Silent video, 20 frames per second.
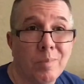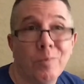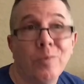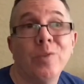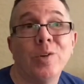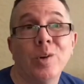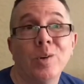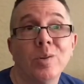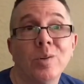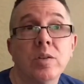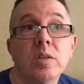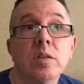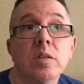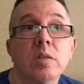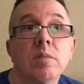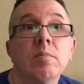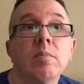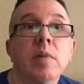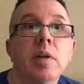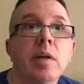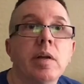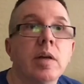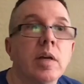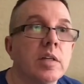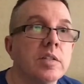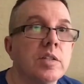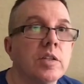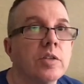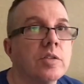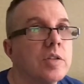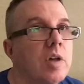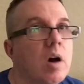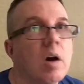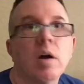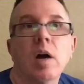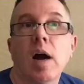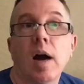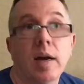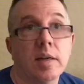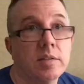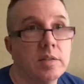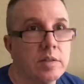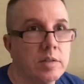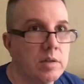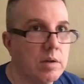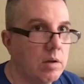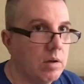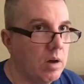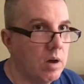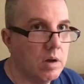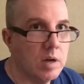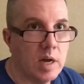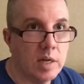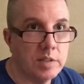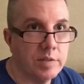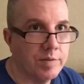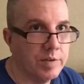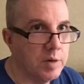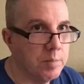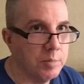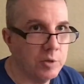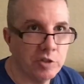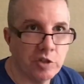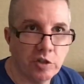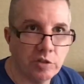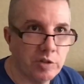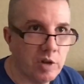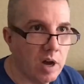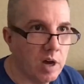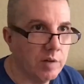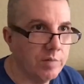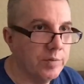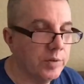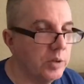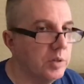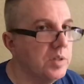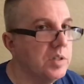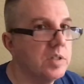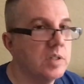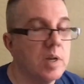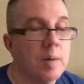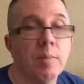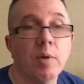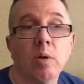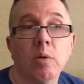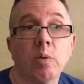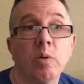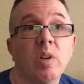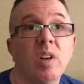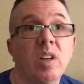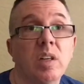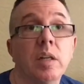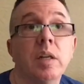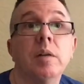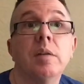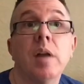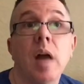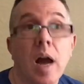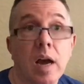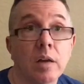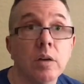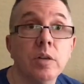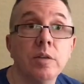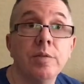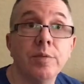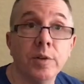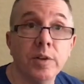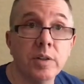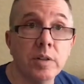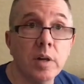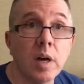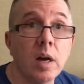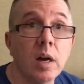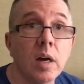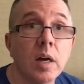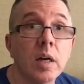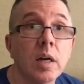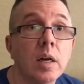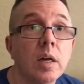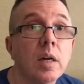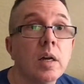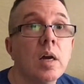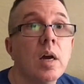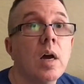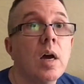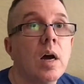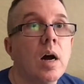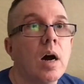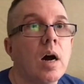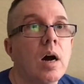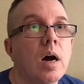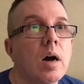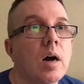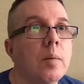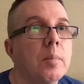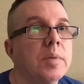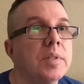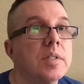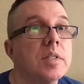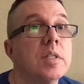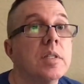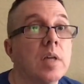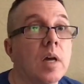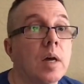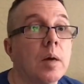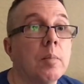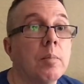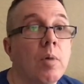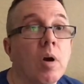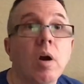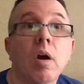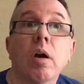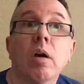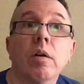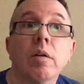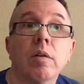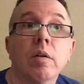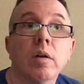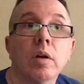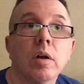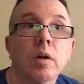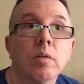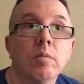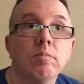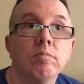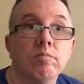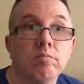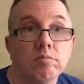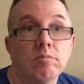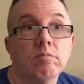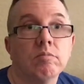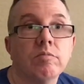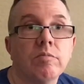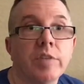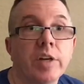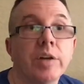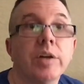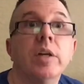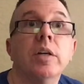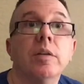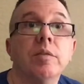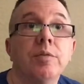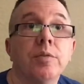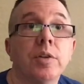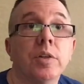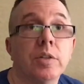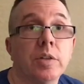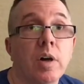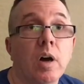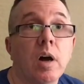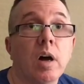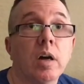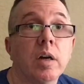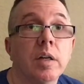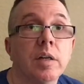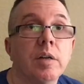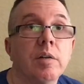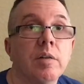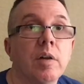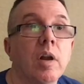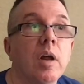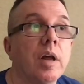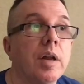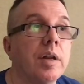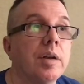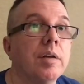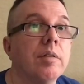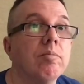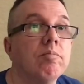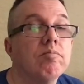foods, because there's all kinds of commercial dog foods. Some are really not good for your dog, and some are very good for your dog and